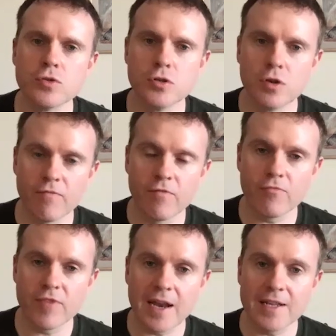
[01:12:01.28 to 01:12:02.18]
to confront
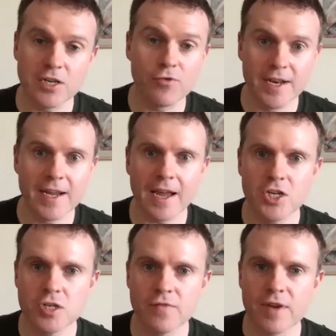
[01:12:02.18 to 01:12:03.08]
reality or a
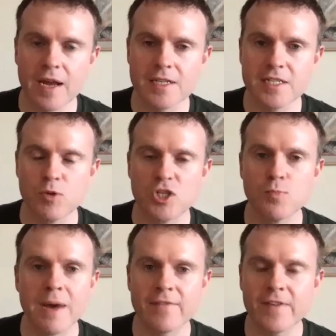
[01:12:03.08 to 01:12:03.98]
negation of reality, which
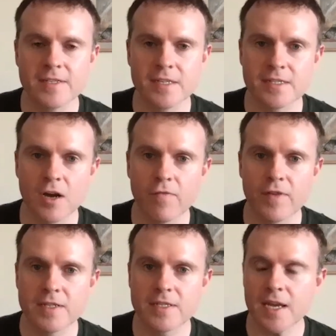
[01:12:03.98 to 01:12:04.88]
manifests itself
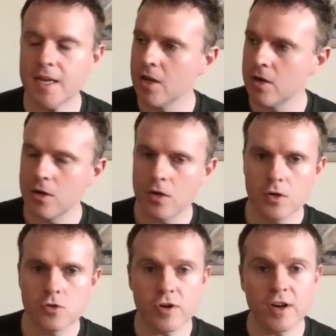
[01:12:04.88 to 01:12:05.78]
in, say,
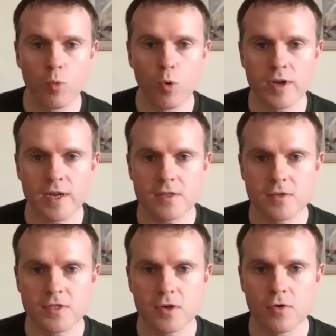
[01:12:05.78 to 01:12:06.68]
trigger warnings
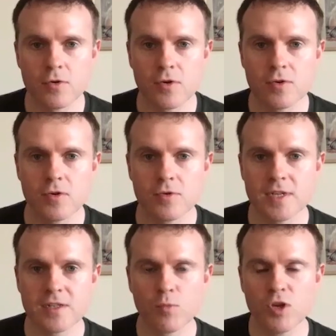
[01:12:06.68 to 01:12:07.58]
or so or, or, or
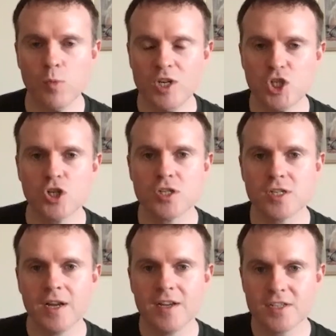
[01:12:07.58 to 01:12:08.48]
says that we you know we shouldn't
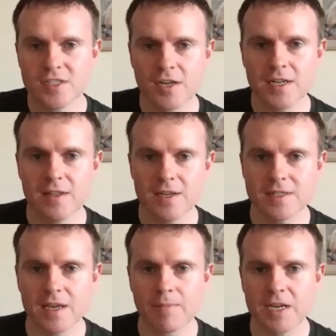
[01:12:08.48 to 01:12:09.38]
study this
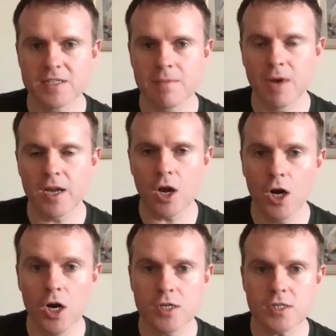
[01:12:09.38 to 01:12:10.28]
thing because it might
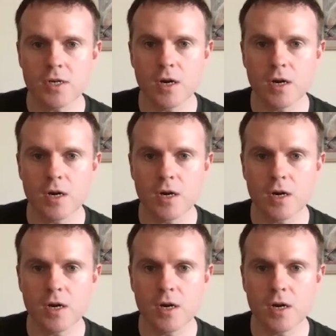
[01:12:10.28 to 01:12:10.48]
hurt